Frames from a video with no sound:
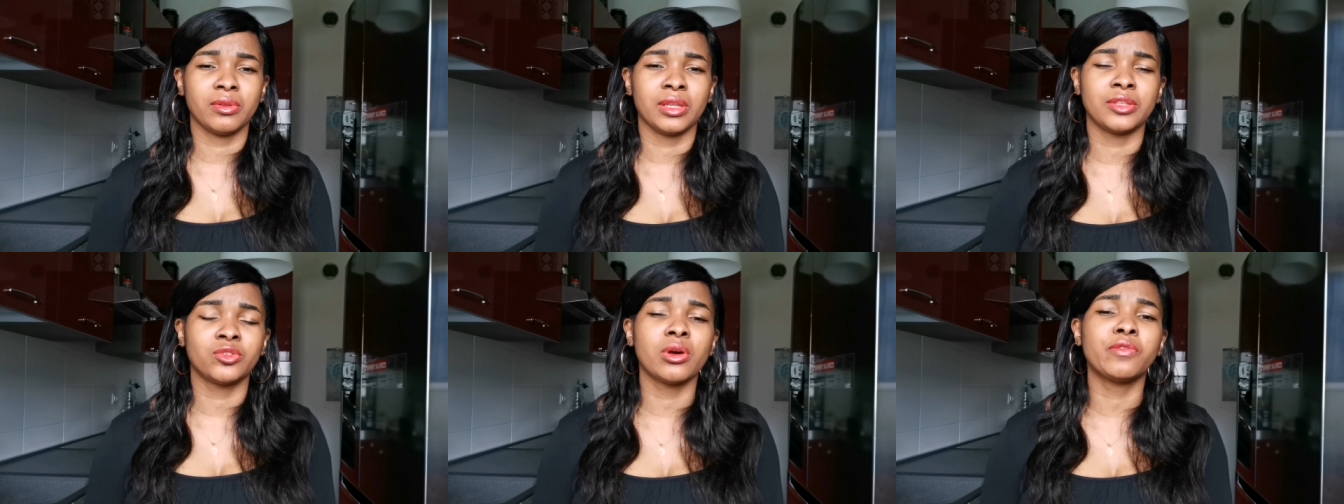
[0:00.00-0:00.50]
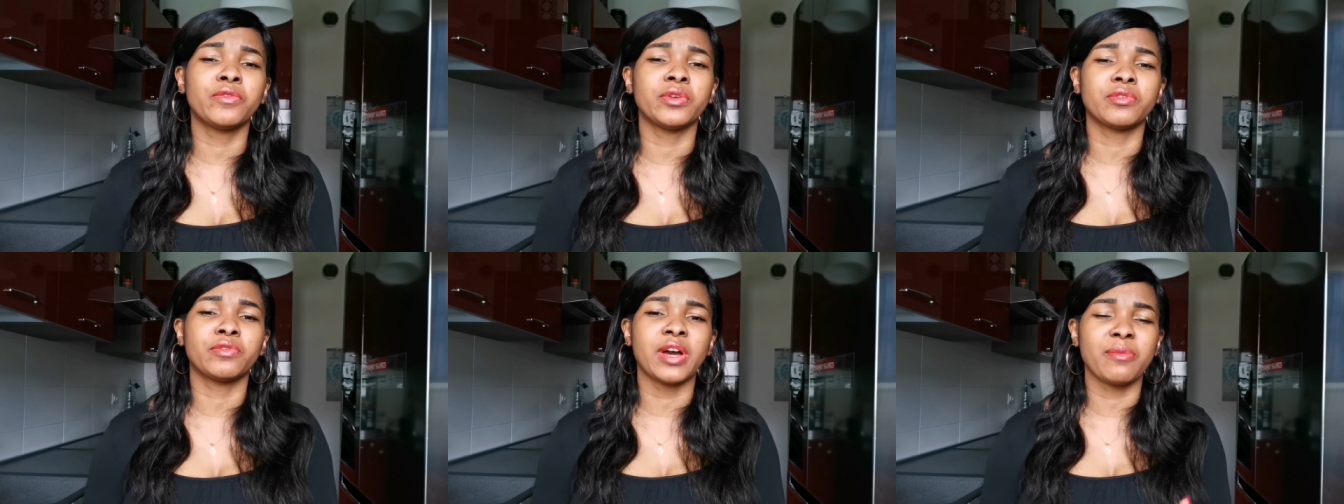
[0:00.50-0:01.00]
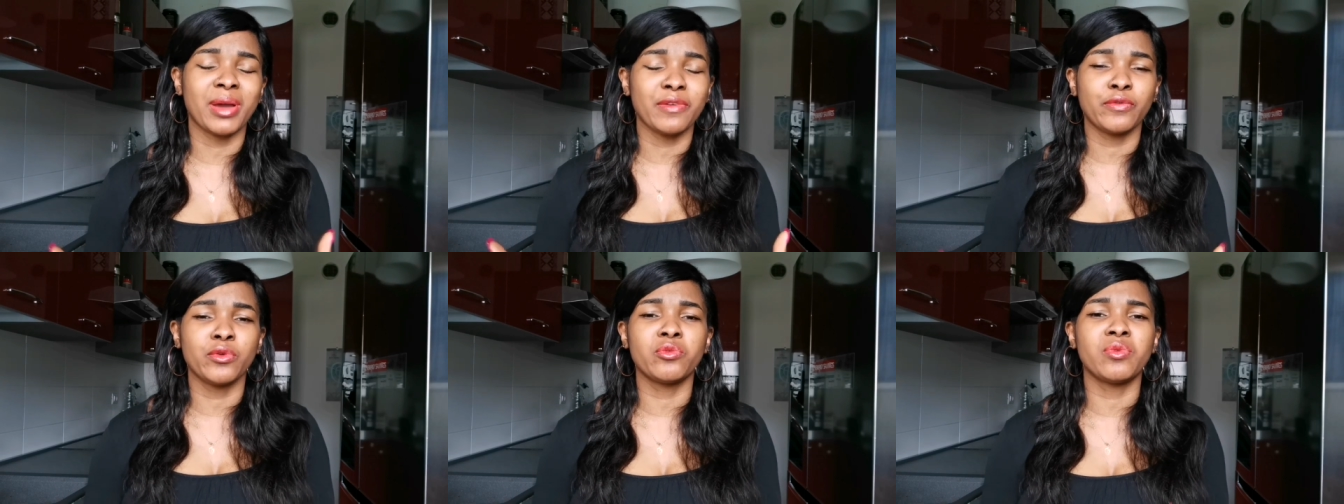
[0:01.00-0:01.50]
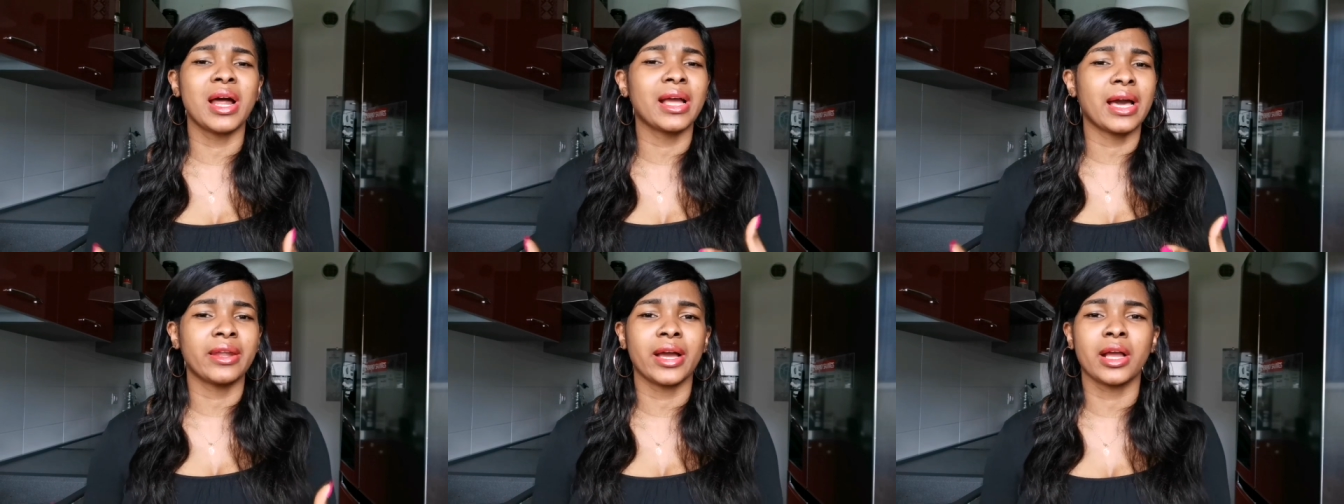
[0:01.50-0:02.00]
12:55 my phone
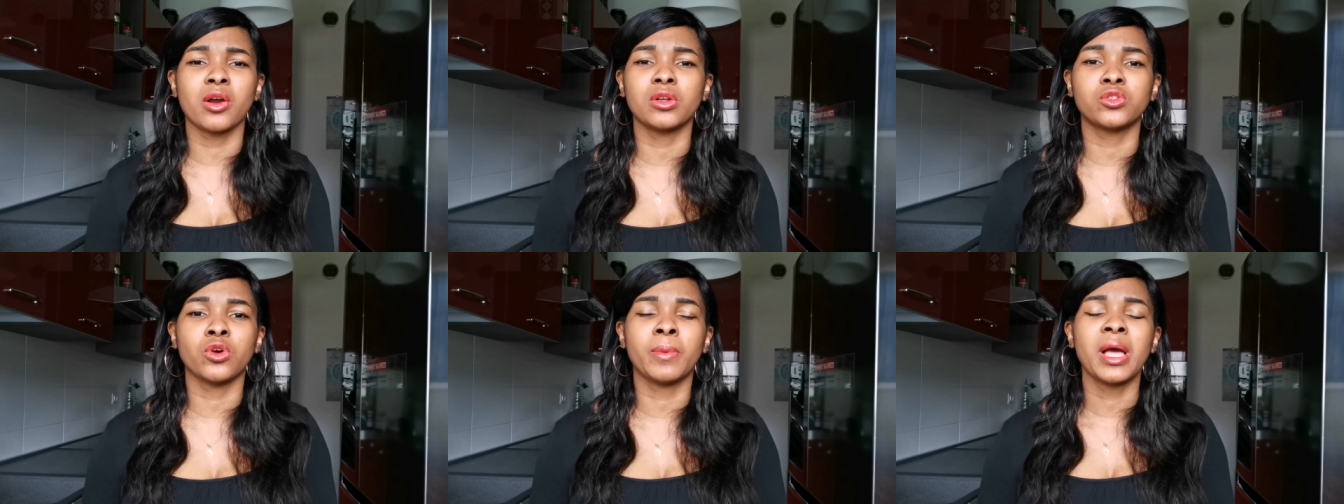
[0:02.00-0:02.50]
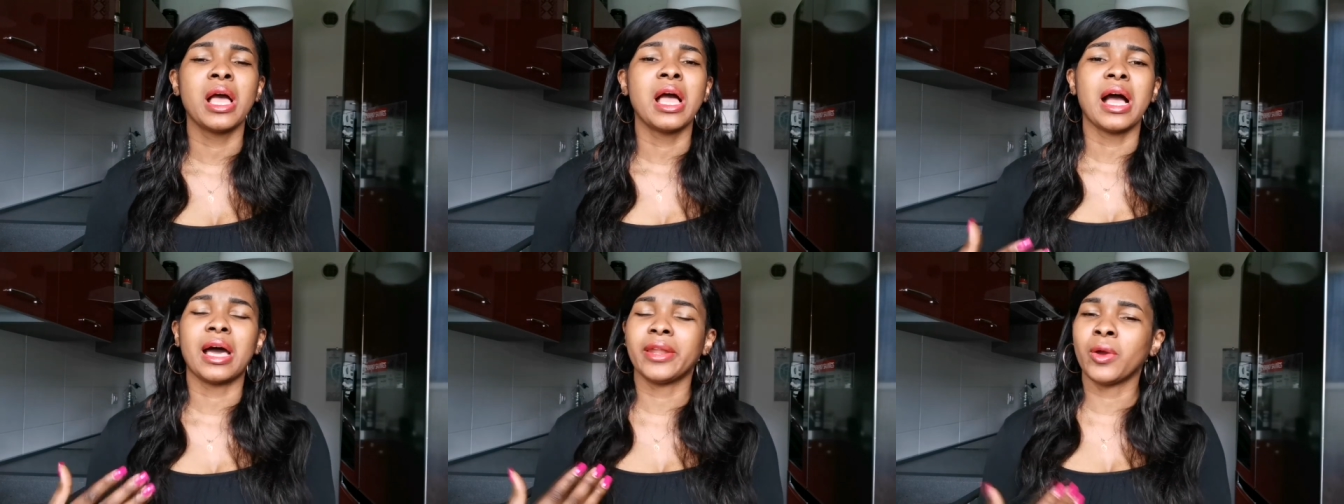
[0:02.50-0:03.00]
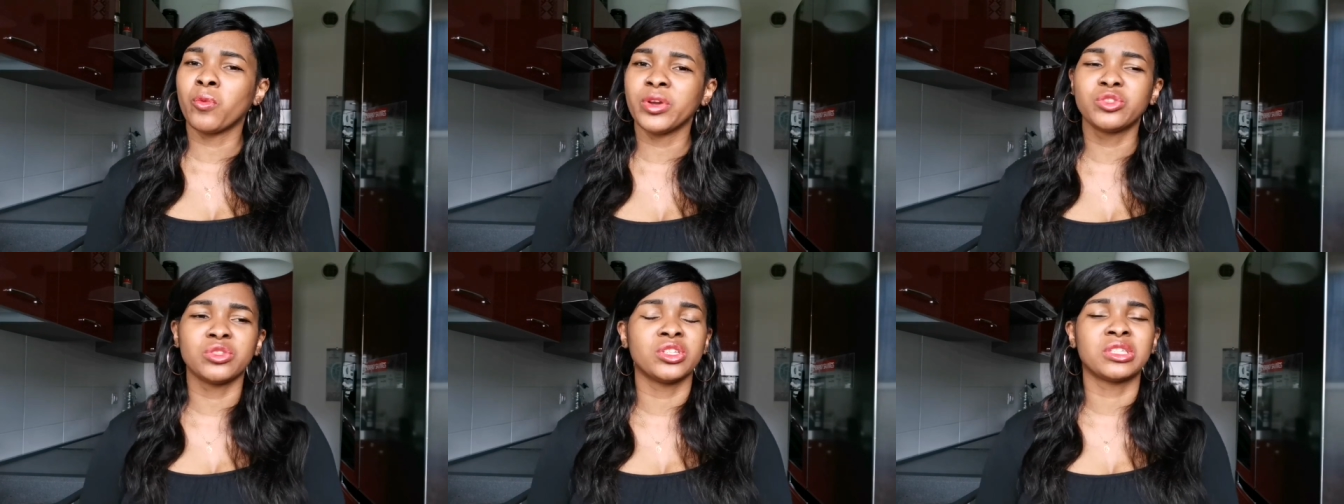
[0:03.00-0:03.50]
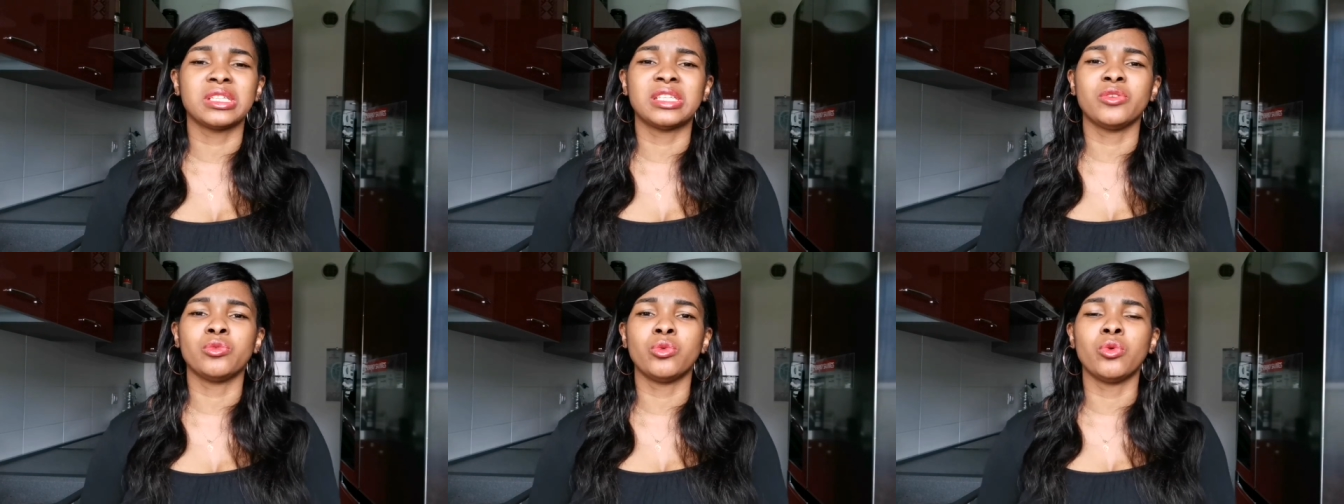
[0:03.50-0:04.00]
rang and I got up and I went to the
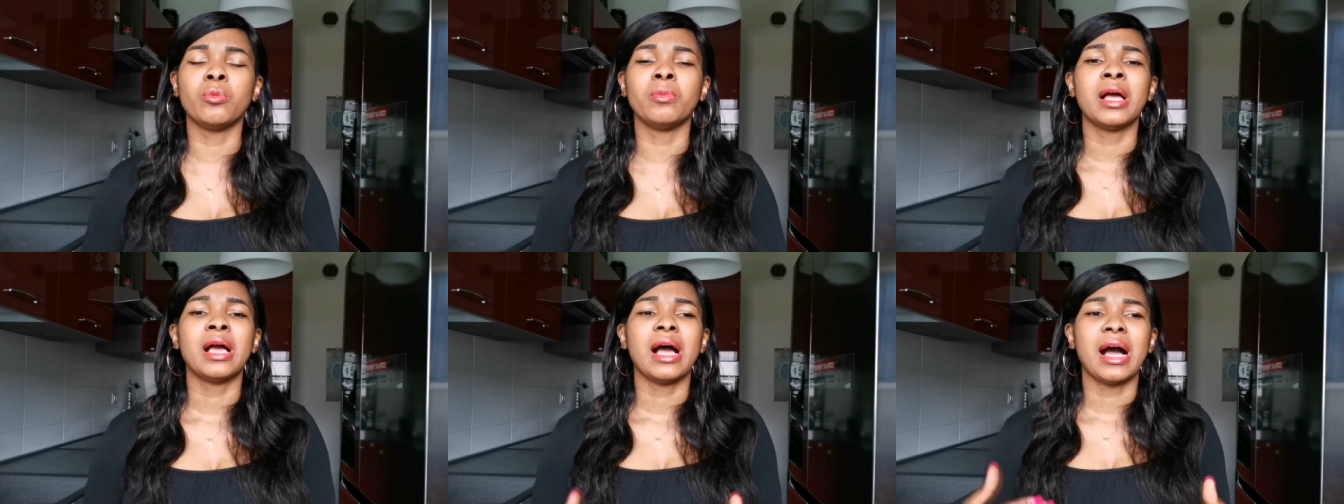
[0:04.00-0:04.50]
sitting room.